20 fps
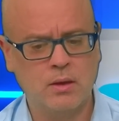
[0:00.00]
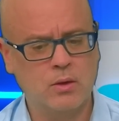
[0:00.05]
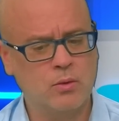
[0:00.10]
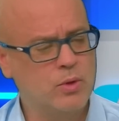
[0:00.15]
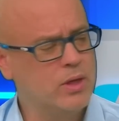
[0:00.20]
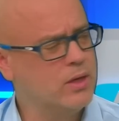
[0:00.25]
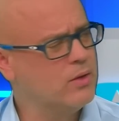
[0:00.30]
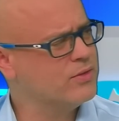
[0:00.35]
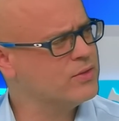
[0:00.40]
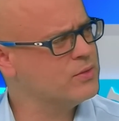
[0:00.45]

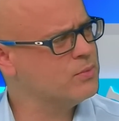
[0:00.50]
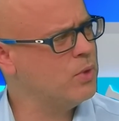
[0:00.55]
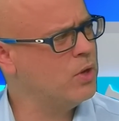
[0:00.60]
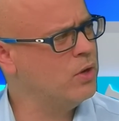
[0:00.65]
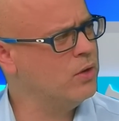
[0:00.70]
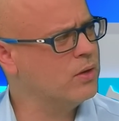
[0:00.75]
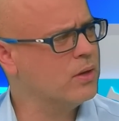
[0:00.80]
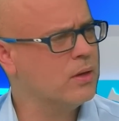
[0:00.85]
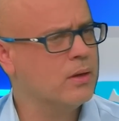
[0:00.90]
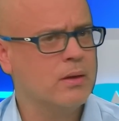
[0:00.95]
Queen of
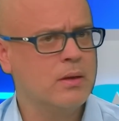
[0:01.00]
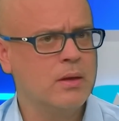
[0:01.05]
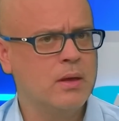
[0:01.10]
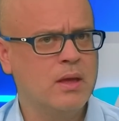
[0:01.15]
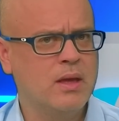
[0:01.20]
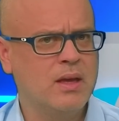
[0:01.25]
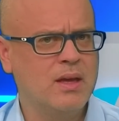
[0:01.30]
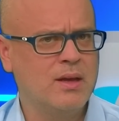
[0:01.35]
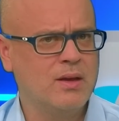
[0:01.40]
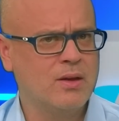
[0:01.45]
Smoke
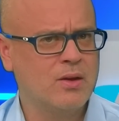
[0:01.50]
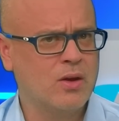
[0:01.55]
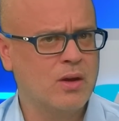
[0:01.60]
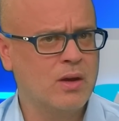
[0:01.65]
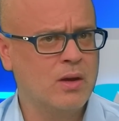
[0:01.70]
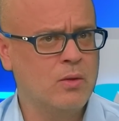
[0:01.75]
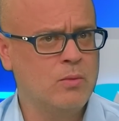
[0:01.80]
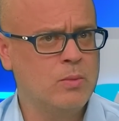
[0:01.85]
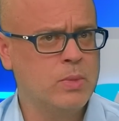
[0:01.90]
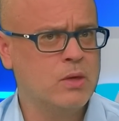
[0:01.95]
got a
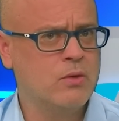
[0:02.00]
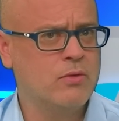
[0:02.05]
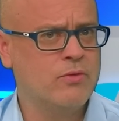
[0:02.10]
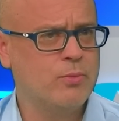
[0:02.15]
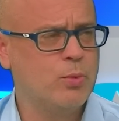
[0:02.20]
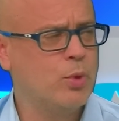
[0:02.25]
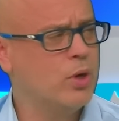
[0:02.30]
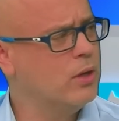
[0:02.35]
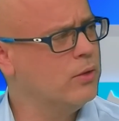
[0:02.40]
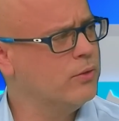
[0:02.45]
little bit off
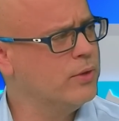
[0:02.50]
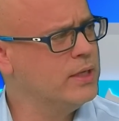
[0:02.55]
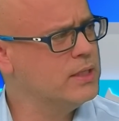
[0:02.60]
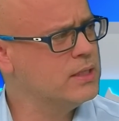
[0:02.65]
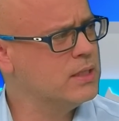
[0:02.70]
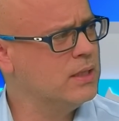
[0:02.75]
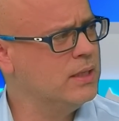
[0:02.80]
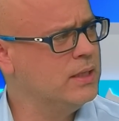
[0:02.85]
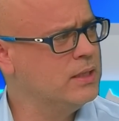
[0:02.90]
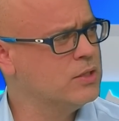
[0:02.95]
boil
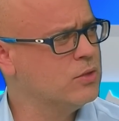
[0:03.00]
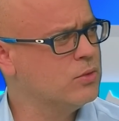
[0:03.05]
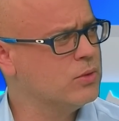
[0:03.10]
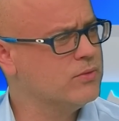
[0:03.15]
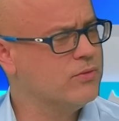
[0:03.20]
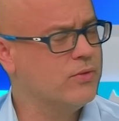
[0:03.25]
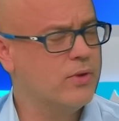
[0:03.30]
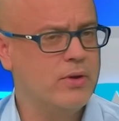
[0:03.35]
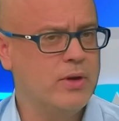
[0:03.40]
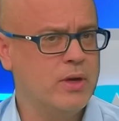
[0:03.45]
recently. She was
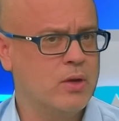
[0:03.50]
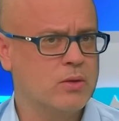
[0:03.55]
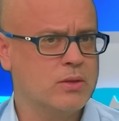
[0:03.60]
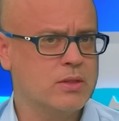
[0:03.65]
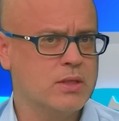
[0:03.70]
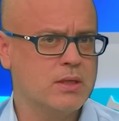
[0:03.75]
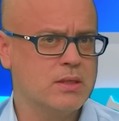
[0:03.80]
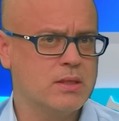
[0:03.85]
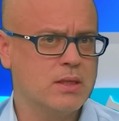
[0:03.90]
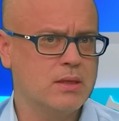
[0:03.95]
very
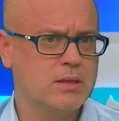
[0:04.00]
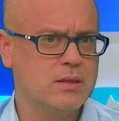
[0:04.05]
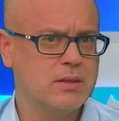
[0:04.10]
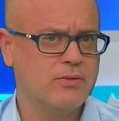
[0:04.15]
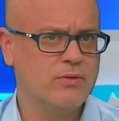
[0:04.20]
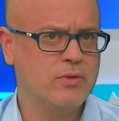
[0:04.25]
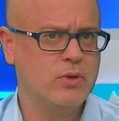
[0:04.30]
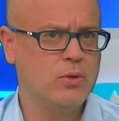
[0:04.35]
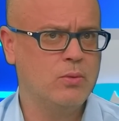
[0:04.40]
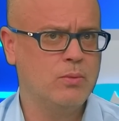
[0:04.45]
consistent a
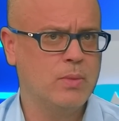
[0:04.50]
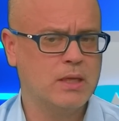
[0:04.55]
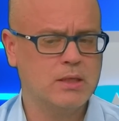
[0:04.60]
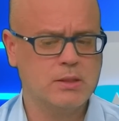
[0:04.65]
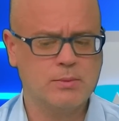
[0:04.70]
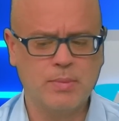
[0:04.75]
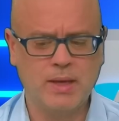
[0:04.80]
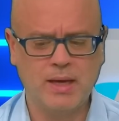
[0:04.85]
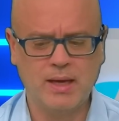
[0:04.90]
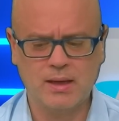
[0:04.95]
few months
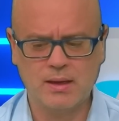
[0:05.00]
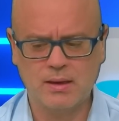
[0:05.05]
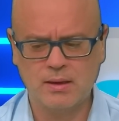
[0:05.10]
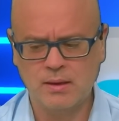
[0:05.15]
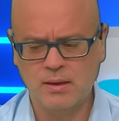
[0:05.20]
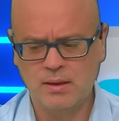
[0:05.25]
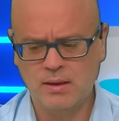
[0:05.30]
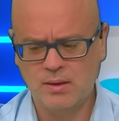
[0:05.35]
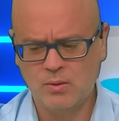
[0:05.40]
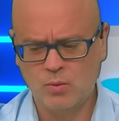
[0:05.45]
back.
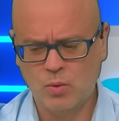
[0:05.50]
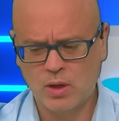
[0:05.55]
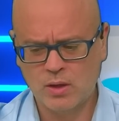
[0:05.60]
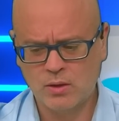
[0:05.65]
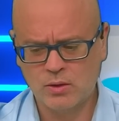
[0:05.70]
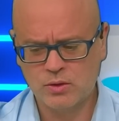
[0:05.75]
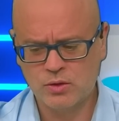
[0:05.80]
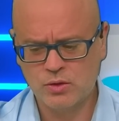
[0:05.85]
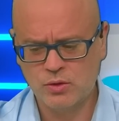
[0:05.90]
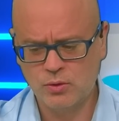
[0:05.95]
1
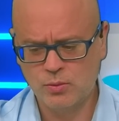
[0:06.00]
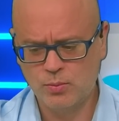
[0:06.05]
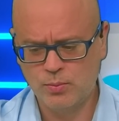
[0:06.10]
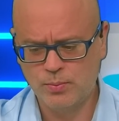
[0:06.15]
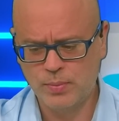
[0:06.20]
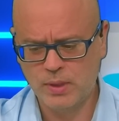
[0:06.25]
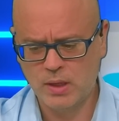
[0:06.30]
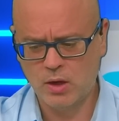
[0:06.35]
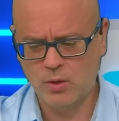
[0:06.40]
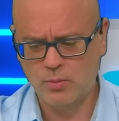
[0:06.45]
or 2
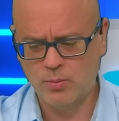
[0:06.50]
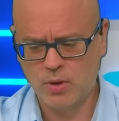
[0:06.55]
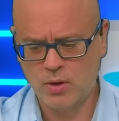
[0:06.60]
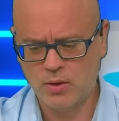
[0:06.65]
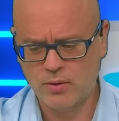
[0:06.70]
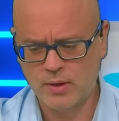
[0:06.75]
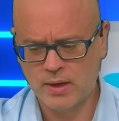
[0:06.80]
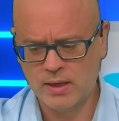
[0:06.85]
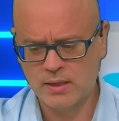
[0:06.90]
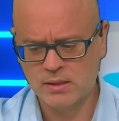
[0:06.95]
below
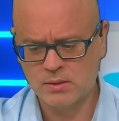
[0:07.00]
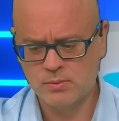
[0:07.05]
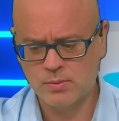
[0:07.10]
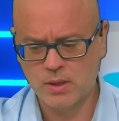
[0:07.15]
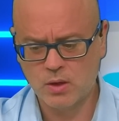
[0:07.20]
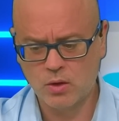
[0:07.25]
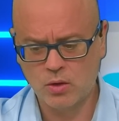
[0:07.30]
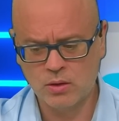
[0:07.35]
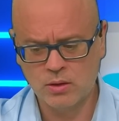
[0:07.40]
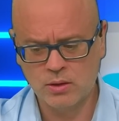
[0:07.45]
par runs,
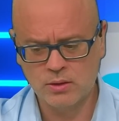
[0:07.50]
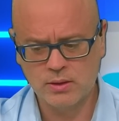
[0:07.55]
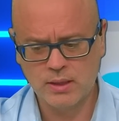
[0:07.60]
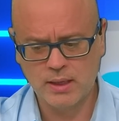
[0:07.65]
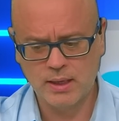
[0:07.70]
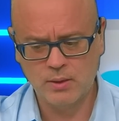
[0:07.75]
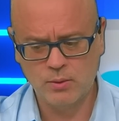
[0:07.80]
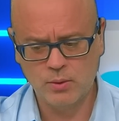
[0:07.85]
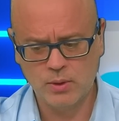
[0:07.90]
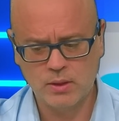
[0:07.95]
but on her
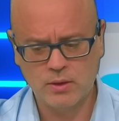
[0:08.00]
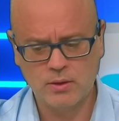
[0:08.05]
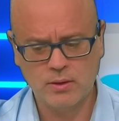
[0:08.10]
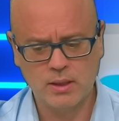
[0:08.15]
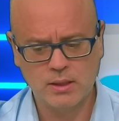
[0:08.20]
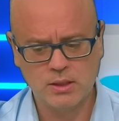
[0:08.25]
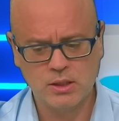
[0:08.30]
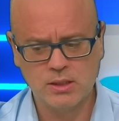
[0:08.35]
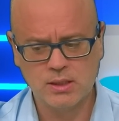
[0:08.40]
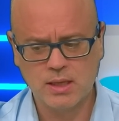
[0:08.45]
day we know
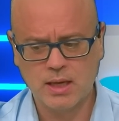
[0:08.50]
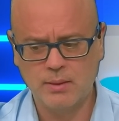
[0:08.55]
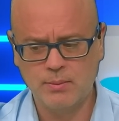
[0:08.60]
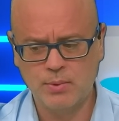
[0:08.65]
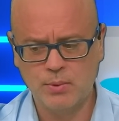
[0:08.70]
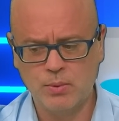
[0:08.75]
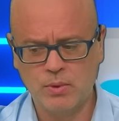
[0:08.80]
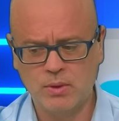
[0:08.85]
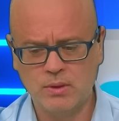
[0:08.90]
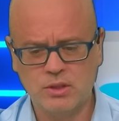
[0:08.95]
that she's
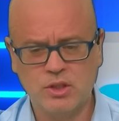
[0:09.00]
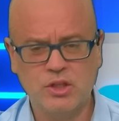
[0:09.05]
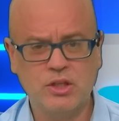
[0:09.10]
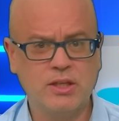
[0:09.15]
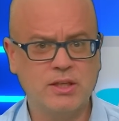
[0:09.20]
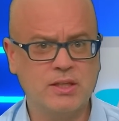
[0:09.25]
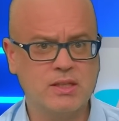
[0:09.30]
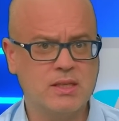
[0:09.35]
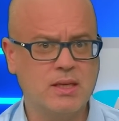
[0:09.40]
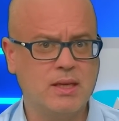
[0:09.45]
capable. She
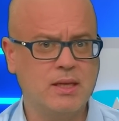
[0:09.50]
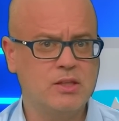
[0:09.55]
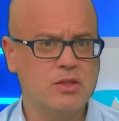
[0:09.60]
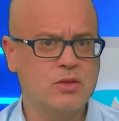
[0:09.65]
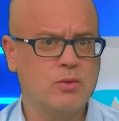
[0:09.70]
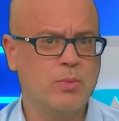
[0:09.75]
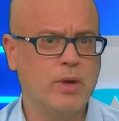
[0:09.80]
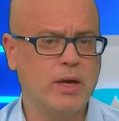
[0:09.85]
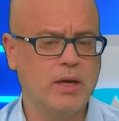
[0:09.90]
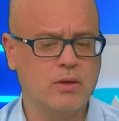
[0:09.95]
just needs
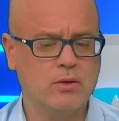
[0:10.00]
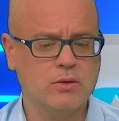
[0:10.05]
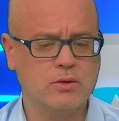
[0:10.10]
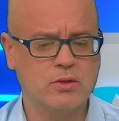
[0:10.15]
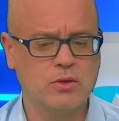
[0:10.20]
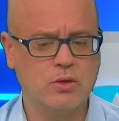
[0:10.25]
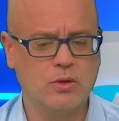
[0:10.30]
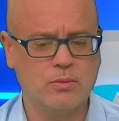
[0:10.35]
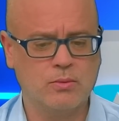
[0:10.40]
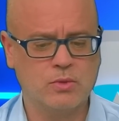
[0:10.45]
to break on
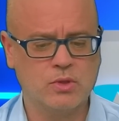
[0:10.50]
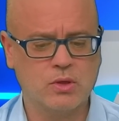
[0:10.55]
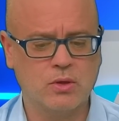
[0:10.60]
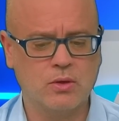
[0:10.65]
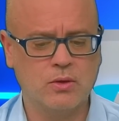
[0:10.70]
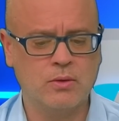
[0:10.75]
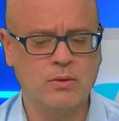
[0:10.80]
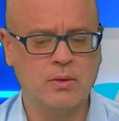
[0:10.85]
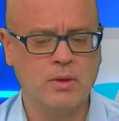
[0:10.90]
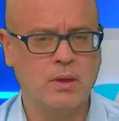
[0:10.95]
term.
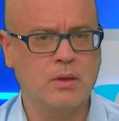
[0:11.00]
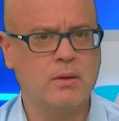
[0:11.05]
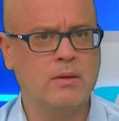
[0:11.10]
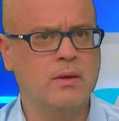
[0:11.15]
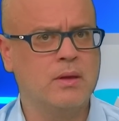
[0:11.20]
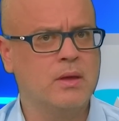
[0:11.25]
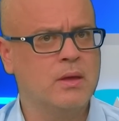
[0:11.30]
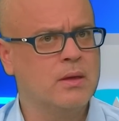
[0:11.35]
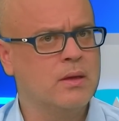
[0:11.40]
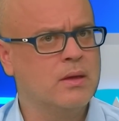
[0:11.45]
So
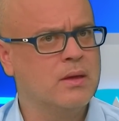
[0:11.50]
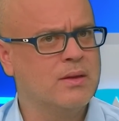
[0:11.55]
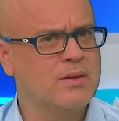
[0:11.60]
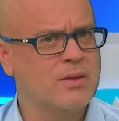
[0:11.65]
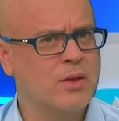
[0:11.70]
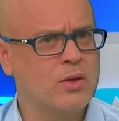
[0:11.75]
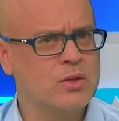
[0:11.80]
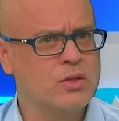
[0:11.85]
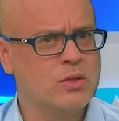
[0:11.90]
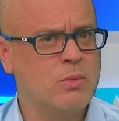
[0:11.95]

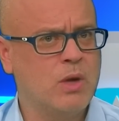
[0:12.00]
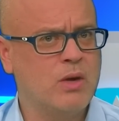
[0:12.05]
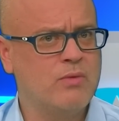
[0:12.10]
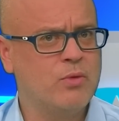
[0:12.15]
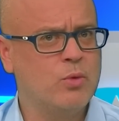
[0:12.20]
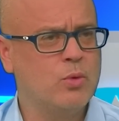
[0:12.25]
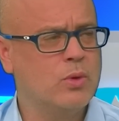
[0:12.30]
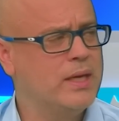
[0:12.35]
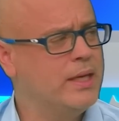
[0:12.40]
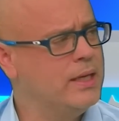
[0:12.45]
those are my
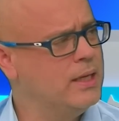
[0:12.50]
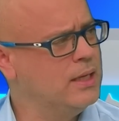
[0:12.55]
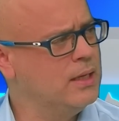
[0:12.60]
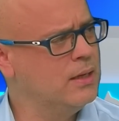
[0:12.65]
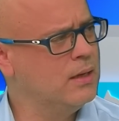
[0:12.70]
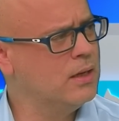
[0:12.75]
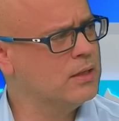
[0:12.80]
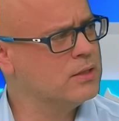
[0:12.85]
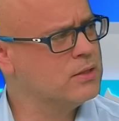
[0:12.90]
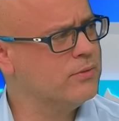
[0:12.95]
4 leading
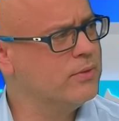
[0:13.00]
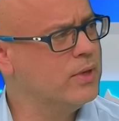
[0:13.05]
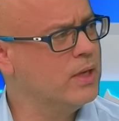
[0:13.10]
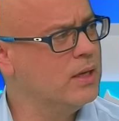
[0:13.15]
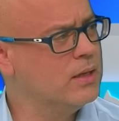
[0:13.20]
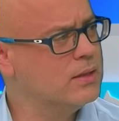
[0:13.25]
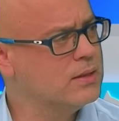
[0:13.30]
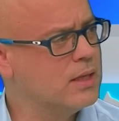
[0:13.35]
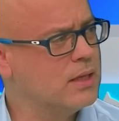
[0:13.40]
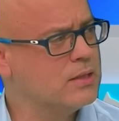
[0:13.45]
lights of
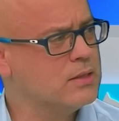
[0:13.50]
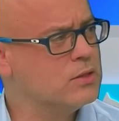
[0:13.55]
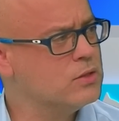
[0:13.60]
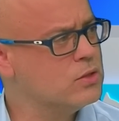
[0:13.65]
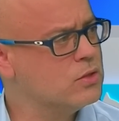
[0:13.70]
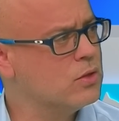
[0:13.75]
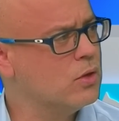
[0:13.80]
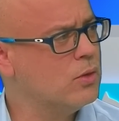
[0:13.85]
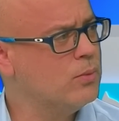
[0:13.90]
it doesn't stop.